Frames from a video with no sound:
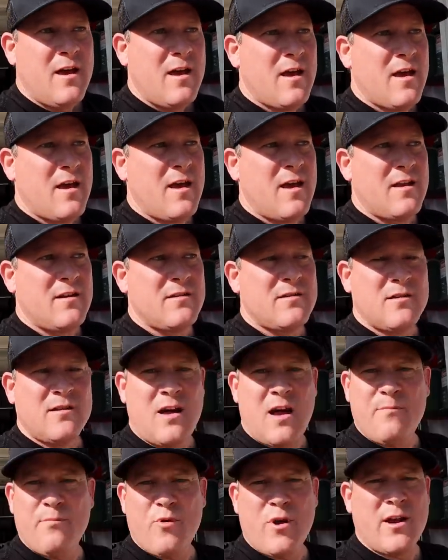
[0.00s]
And
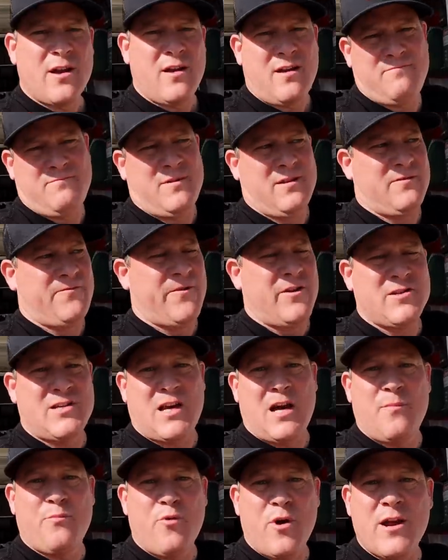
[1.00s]
it feels
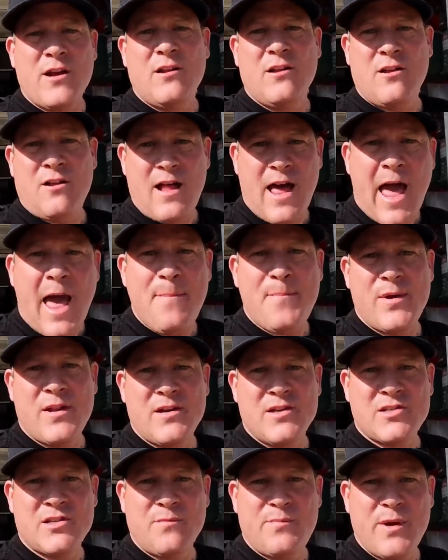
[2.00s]
like I'm bringing a little
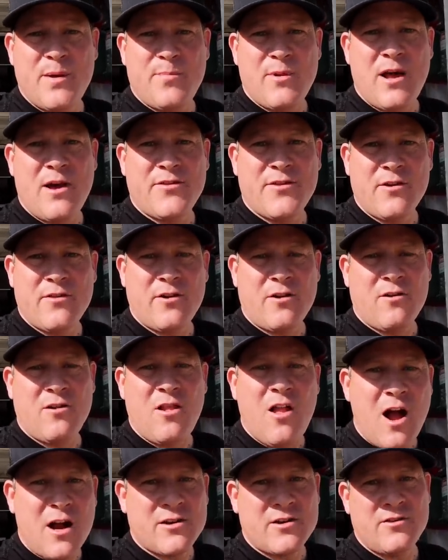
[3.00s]
happiness to people out there that are
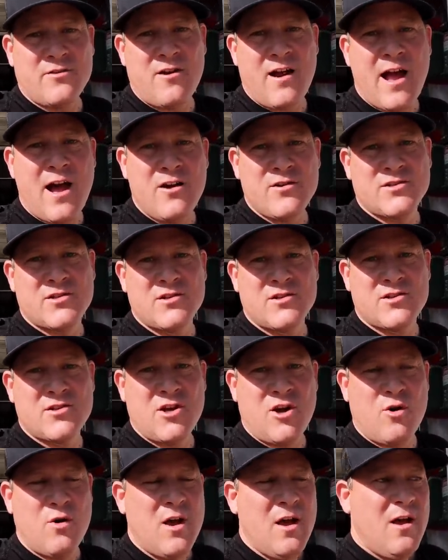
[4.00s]
locked in their houses.
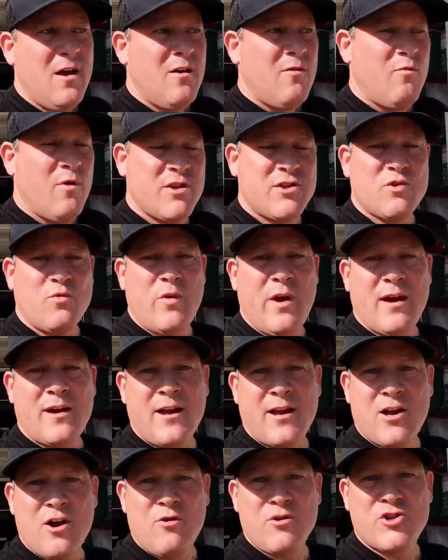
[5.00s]
So once a week
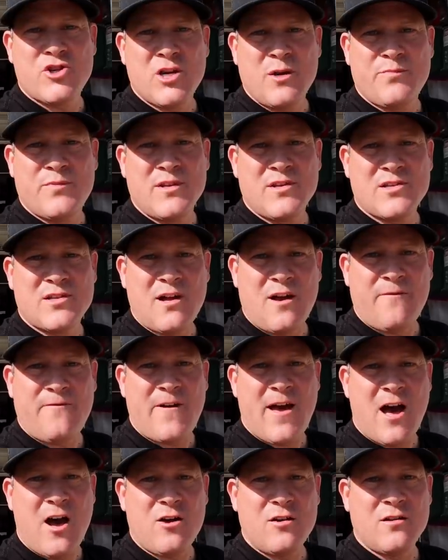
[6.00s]
I go and ship this
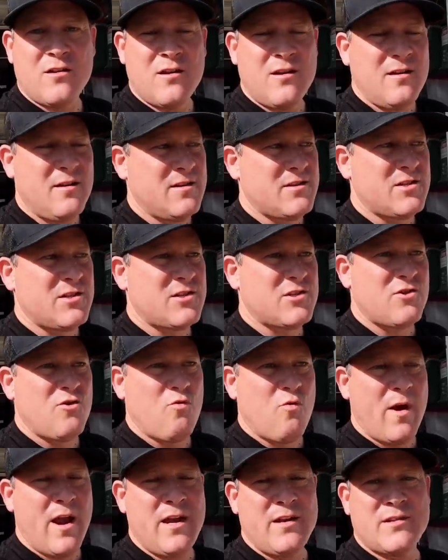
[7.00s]
stuff out, and it's just
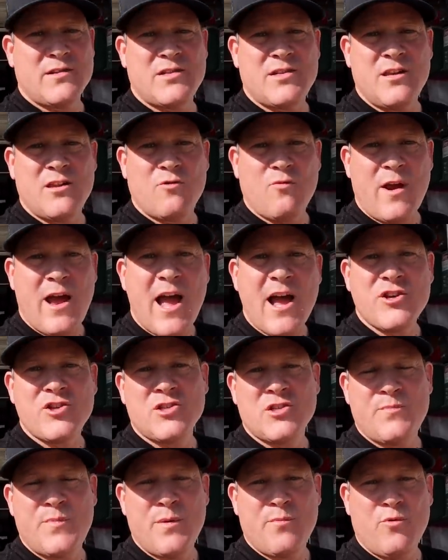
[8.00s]
great to see the
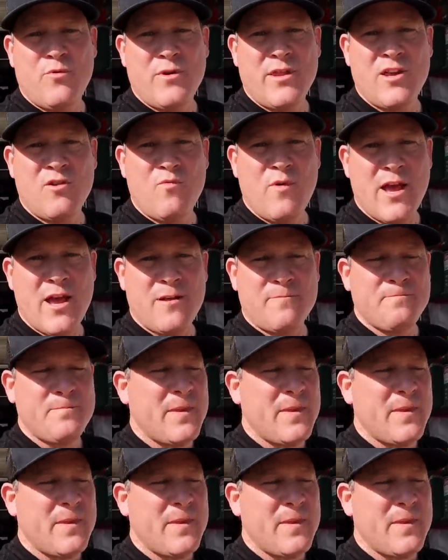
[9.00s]
reactions of people when they win.